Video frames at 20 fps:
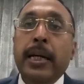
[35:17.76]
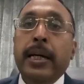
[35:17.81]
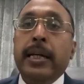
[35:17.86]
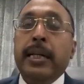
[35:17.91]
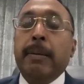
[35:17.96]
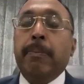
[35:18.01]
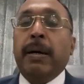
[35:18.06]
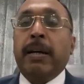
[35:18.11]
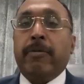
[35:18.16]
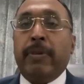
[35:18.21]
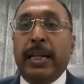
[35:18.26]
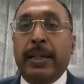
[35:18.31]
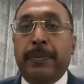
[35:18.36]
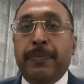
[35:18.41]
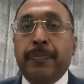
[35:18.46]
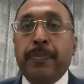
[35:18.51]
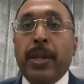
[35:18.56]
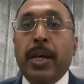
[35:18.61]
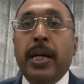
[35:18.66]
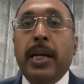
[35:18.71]
Number one,
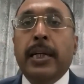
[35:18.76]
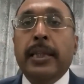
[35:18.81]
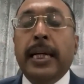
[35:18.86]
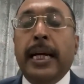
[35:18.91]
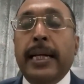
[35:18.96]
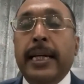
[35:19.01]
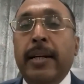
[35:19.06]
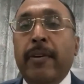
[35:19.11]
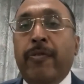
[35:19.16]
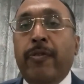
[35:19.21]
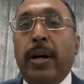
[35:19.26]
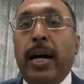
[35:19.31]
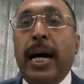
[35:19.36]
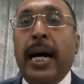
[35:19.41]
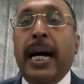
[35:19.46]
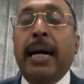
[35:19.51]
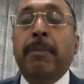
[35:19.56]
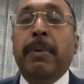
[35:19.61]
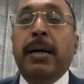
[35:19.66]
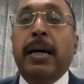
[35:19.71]
that if
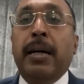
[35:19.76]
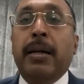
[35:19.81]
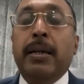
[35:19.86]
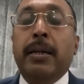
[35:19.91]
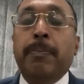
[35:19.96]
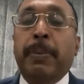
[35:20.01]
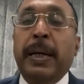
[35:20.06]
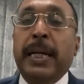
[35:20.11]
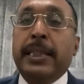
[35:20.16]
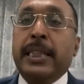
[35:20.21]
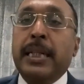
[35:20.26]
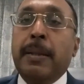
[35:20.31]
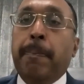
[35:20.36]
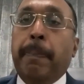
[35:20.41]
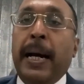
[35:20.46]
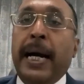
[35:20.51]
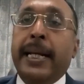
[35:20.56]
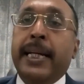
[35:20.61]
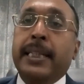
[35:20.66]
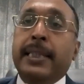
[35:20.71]
I am based in
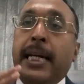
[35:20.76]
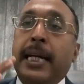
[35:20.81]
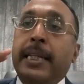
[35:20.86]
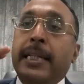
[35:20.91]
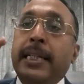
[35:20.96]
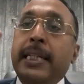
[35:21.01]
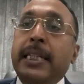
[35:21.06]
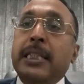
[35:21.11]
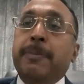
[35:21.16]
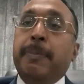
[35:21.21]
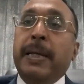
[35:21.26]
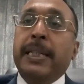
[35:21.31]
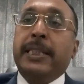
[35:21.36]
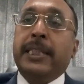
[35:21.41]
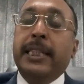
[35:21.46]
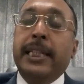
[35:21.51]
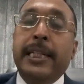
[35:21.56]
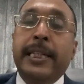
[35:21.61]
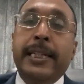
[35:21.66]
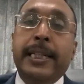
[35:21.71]
Paris and he is based
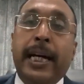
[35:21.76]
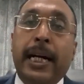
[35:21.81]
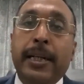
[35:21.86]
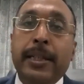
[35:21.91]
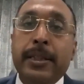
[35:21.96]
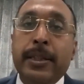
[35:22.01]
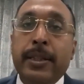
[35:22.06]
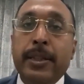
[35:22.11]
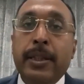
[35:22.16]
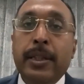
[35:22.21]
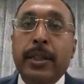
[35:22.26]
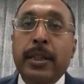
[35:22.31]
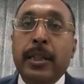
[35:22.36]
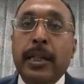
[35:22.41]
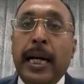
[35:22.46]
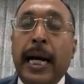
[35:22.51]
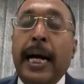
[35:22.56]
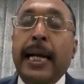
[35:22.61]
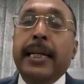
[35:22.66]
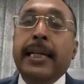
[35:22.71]
in India,
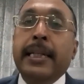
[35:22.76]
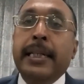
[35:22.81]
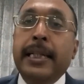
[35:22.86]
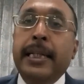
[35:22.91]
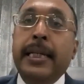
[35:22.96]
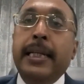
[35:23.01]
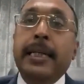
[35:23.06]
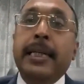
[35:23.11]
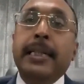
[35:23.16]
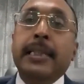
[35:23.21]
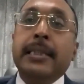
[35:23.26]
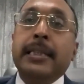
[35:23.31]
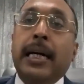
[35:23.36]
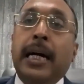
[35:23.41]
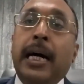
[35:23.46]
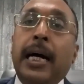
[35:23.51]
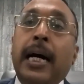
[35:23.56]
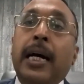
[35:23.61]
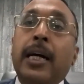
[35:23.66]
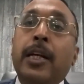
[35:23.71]
and he is
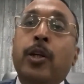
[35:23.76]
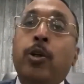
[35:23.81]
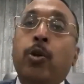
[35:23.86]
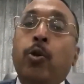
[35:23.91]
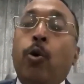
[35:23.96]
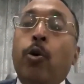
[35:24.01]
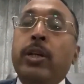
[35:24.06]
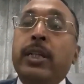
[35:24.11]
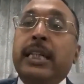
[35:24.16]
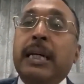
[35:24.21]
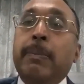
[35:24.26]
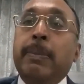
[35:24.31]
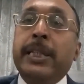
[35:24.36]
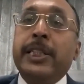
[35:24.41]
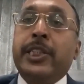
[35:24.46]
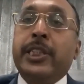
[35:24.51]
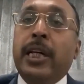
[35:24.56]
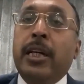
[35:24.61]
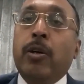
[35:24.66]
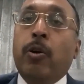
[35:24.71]
a
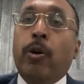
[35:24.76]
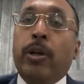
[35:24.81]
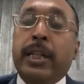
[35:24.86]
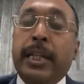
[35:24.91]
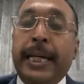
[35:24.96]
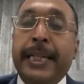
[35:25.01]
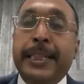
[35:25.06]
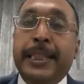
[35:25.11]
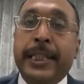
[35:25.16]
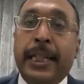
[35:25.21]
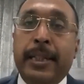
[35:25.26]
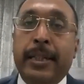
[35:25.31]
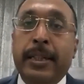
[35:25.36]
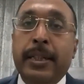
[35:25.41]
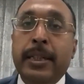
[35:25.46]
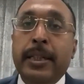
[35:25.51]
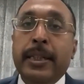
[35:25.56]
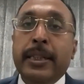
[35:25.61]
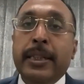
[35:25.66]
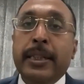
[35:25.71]
non-commercial organization,
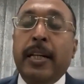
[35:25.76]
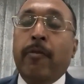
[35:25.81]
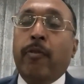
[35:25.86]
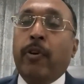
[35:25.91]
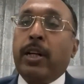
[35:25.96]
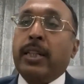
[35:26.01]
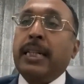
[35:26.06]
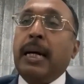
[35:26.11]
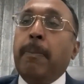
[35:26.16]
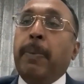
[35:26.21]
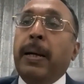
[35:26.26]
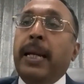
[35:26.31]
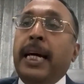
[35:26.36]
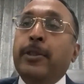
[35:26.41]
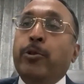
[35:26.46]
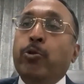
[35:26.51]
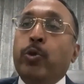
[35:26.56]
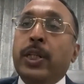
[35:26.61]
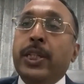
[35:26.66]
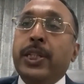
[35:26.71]
say for example,
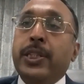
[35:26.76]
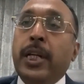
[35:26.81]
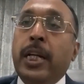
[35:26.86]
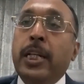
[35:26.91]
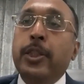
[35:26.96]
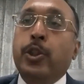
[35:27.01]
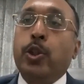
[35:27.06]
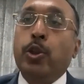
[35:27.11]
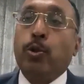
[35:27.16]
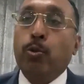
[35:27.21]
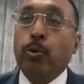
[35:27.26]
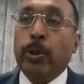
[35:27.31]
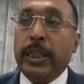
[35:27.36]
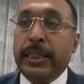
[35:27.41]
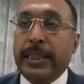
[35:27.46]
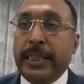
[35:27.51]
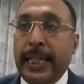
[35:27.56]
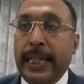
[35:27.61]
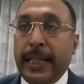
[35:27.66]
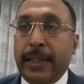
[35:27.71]
educational institute
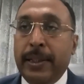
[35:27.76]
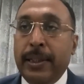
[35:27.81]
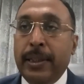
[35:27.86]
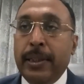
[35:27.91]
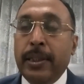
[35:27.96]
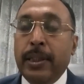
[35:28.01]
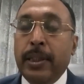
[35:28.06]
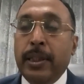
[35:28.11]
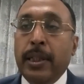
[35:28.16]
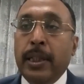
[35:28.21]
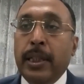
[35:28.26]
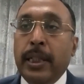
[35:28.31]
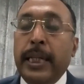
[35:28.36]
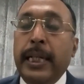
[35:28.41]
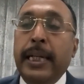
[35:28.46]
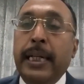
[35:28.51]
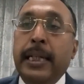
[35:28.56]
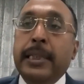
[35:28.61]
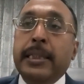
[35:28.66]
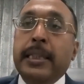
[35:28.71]
is there,
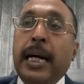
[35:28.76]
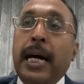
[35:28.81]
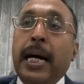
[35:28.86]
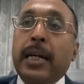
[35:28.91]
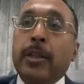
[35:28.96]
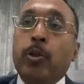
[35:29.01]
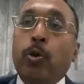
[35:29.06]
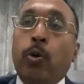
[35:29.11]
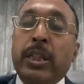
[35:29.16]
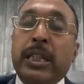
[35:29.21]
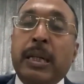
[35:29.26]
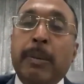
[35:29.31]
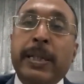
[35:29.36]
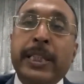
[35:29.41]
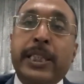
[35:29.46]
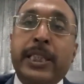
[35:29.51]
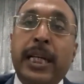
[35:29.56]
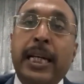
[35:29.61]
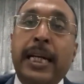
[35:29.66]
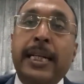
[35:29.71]
he is a
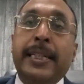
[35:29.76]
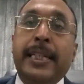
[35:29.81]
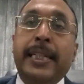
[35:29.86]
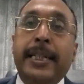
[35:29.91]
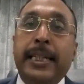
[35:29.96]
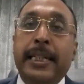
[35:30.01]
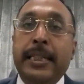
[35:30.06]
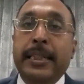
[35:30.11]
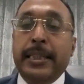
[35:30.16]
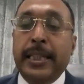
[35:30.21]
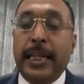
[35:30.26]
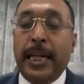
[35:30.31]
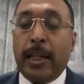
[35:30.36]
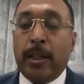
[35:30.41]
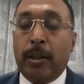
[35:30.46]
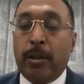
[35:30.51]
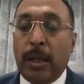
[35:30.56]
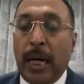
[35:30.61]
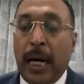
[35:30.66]
non-commercial entity is there,